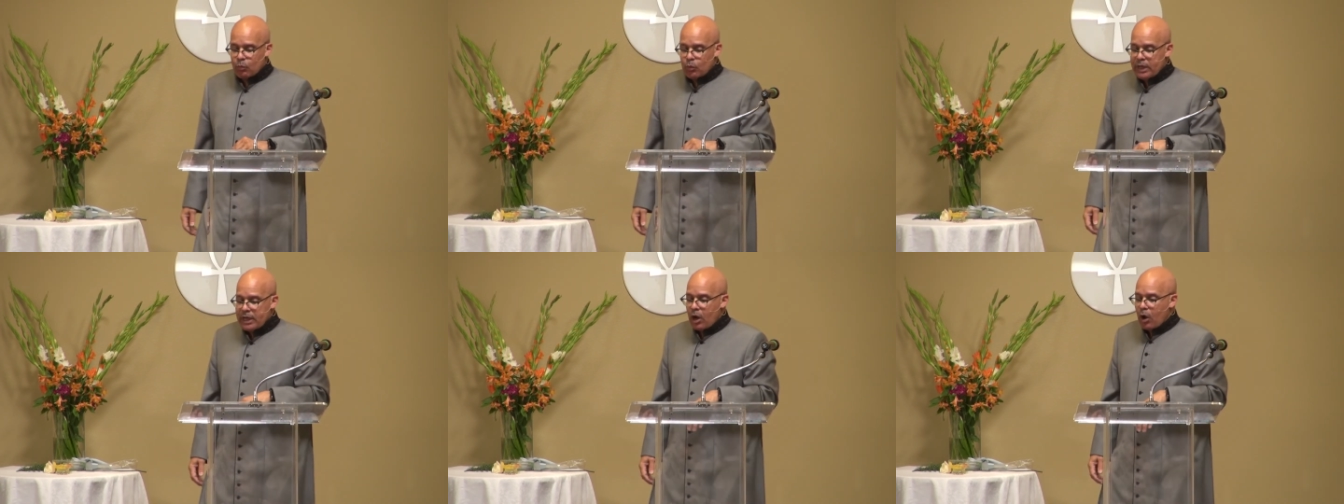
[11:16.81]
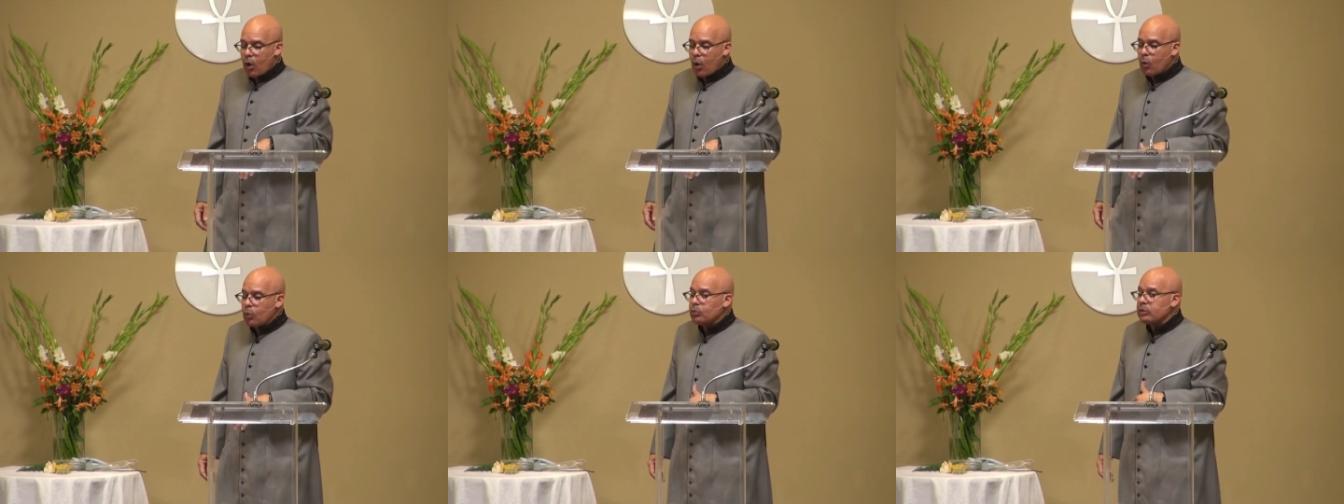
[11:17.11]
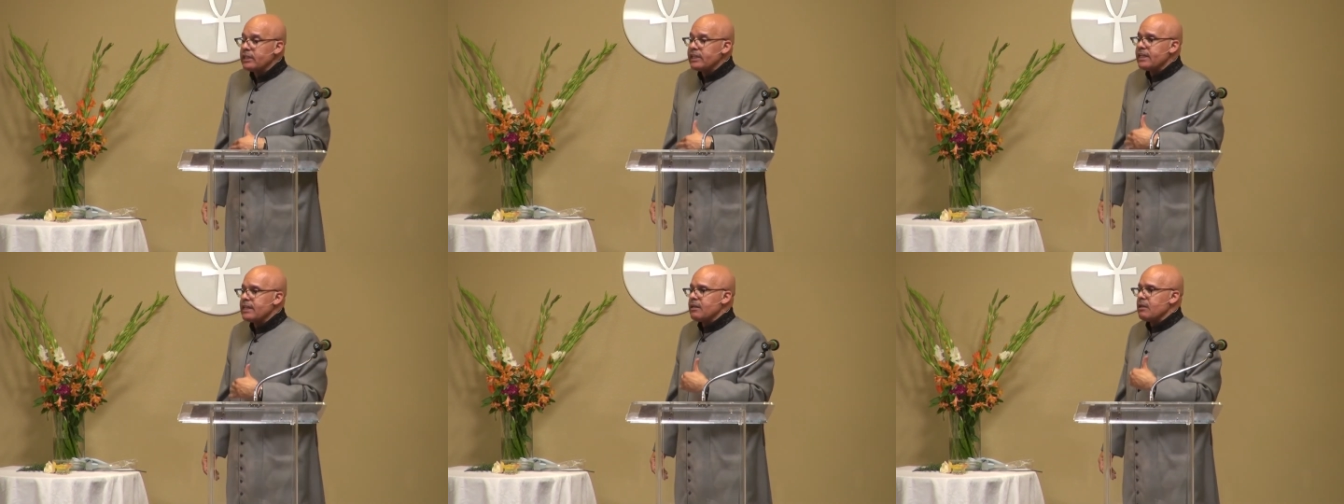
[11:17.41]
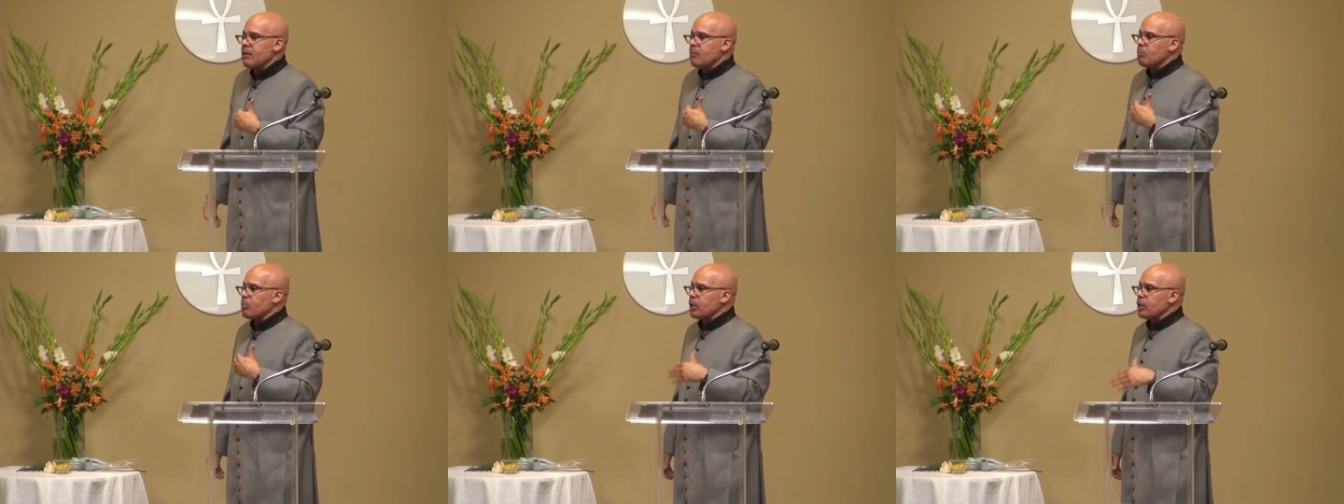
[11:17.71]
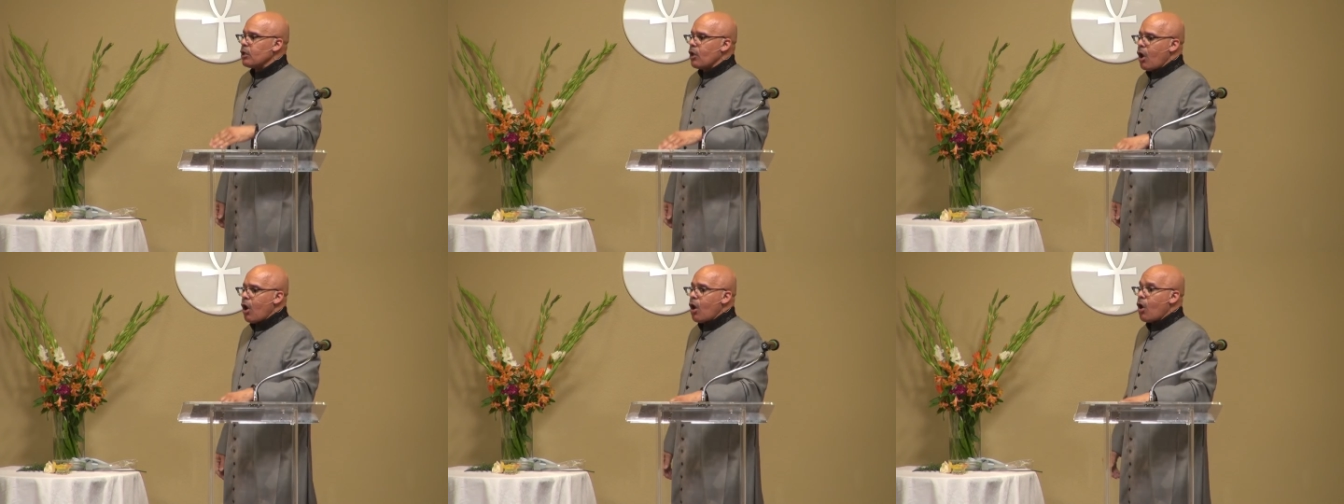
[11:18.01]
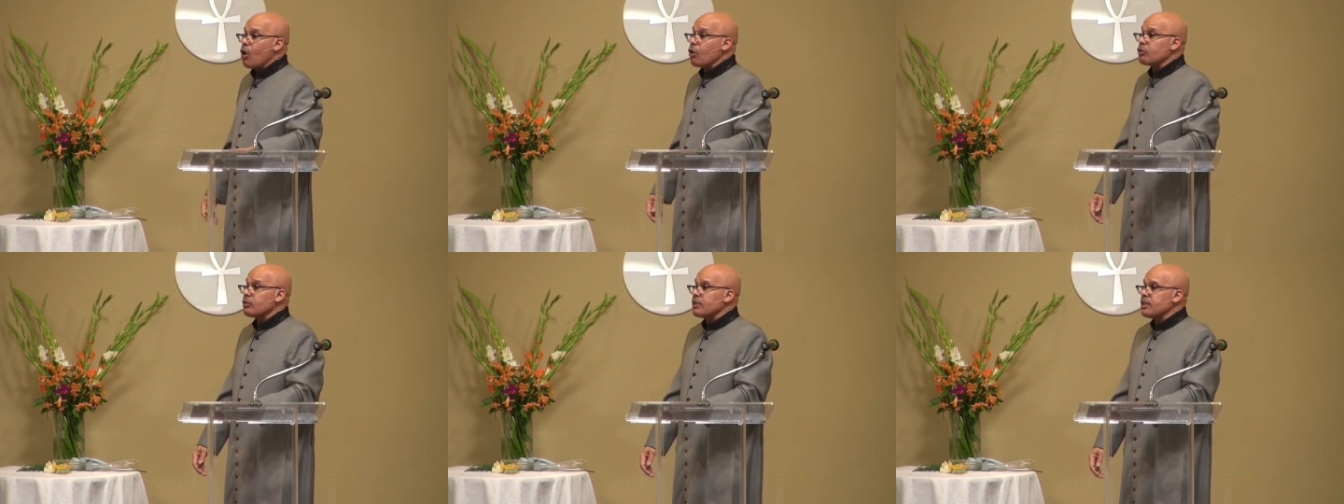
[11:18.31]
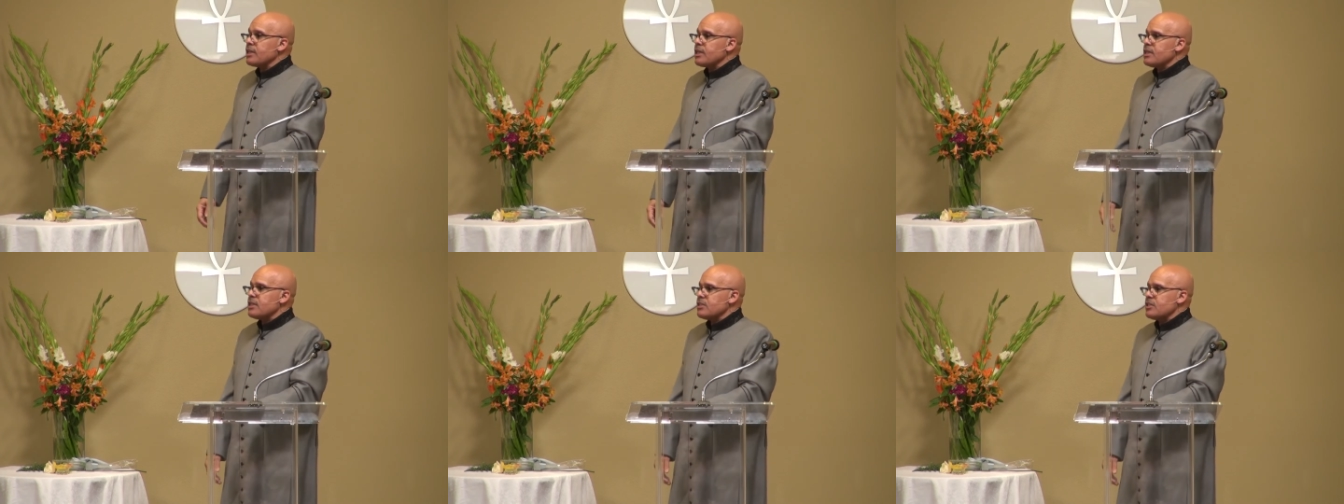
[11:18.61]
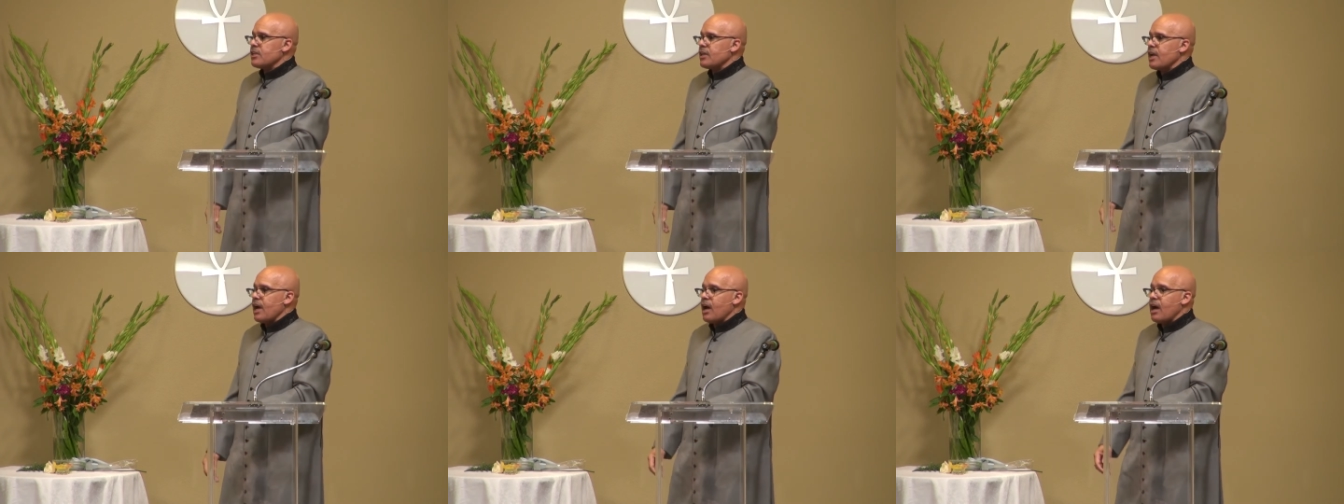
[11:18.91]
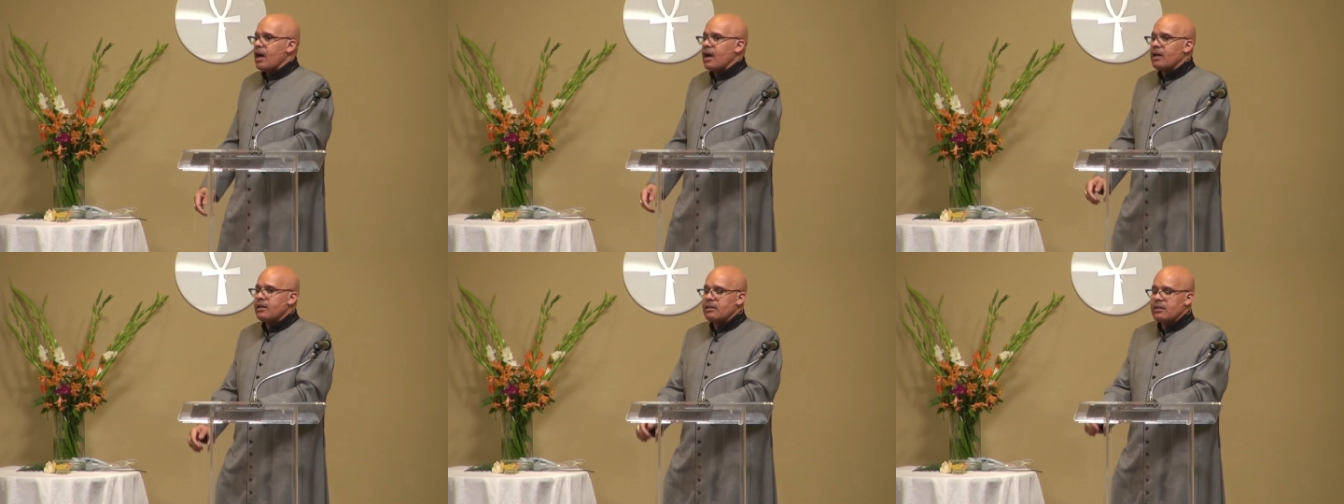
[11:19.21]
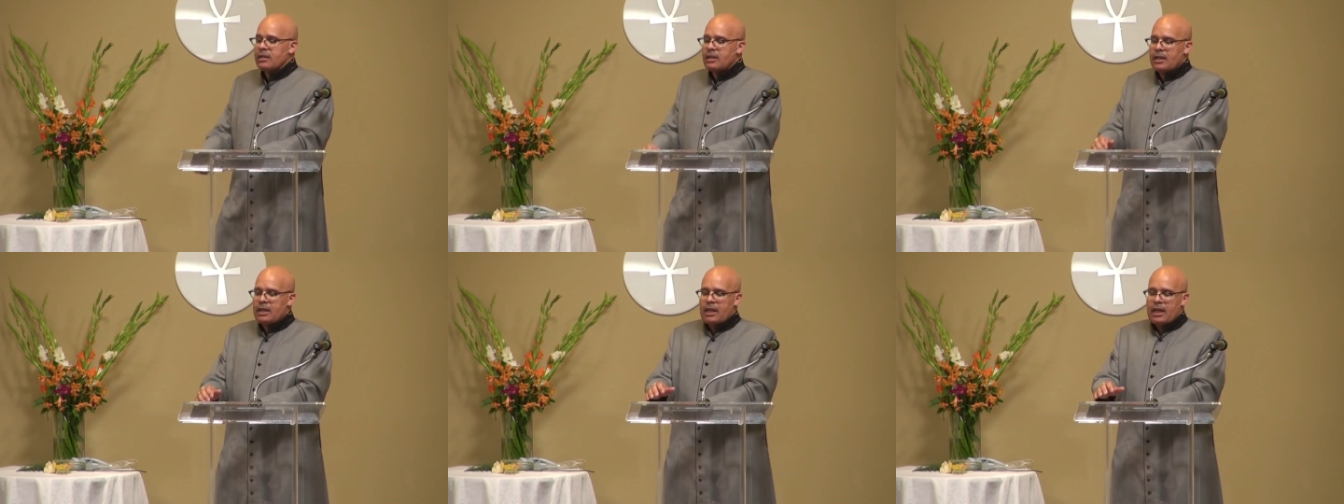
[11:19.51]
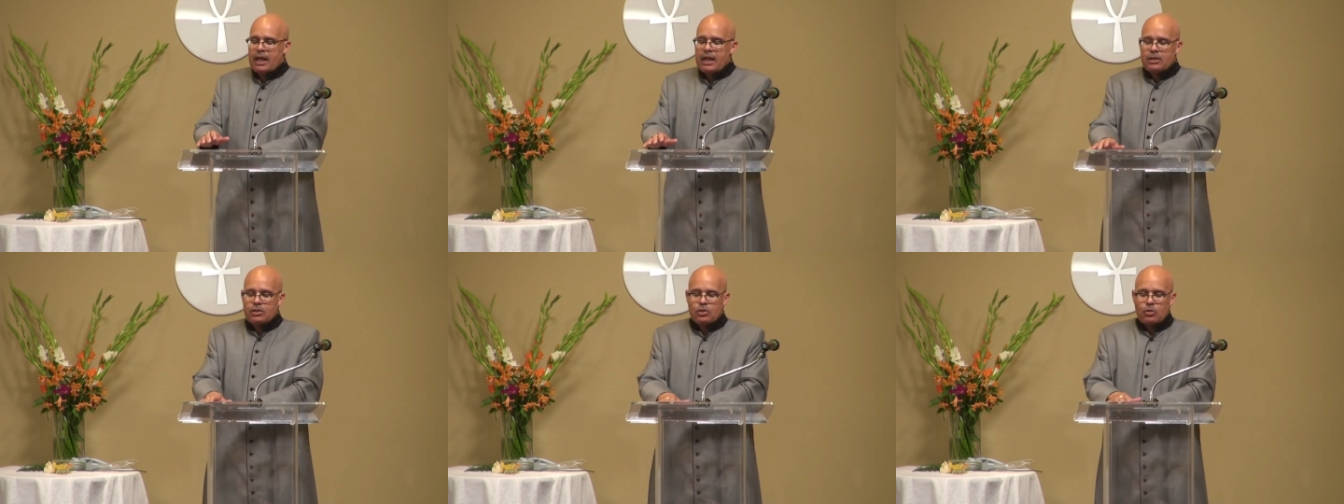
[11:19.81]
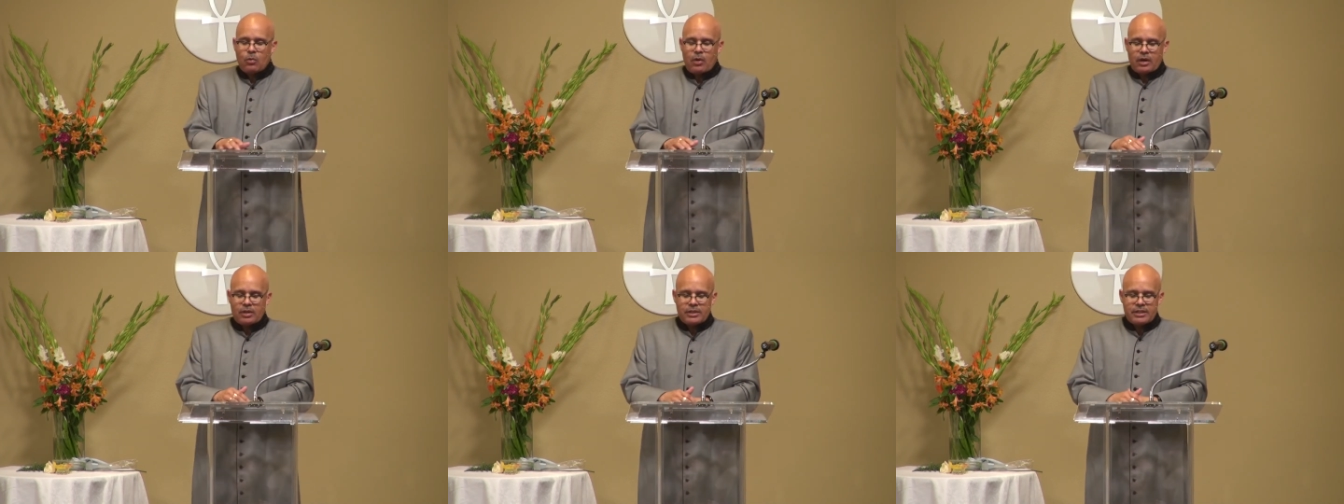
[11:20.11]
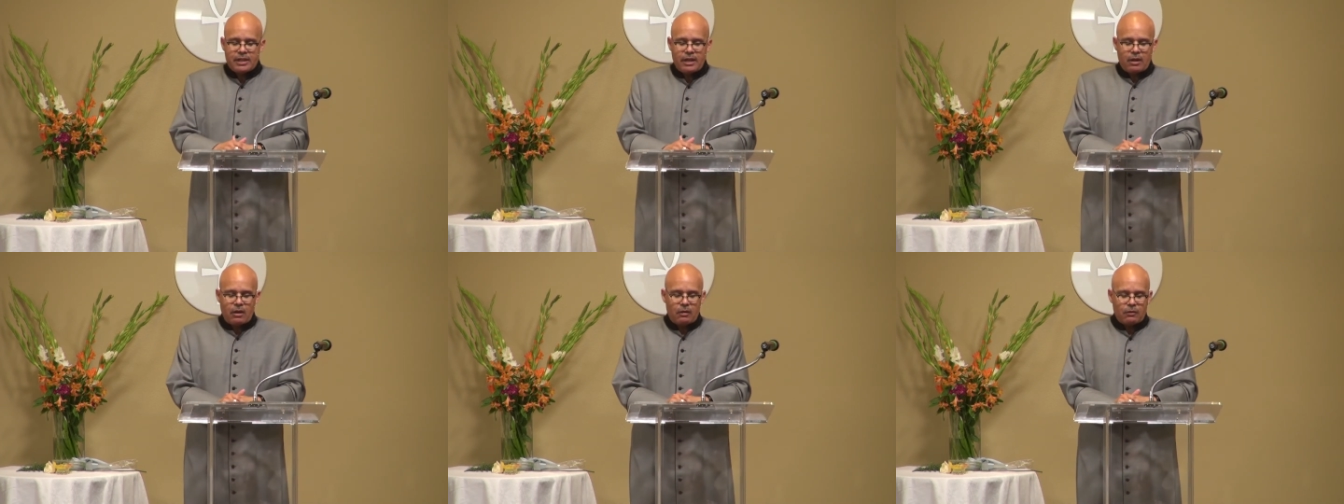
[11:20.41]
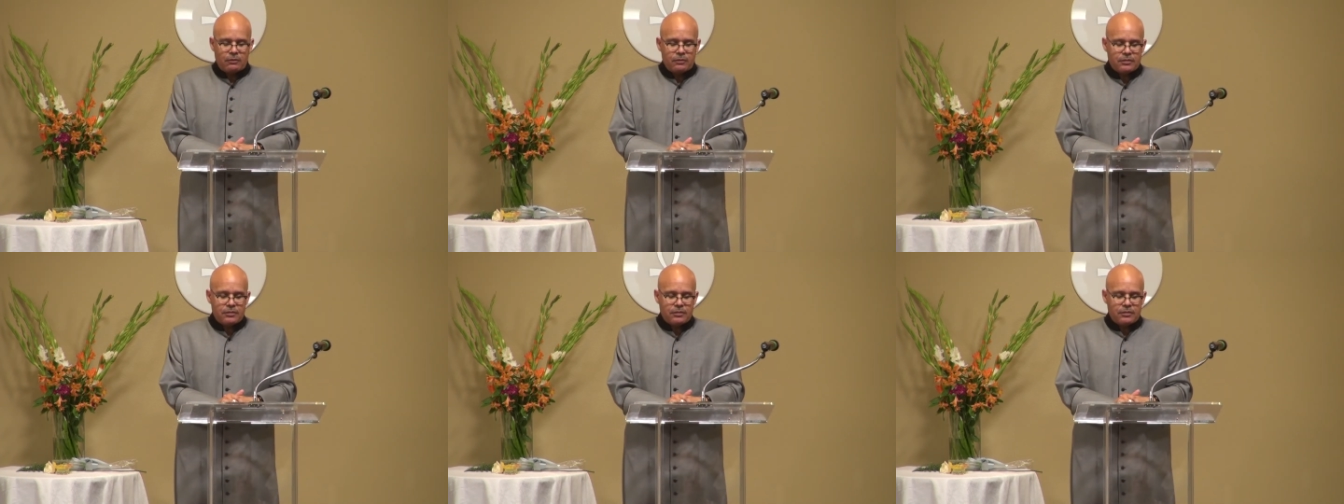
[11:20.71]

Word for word: We only belong to God and to ourselves.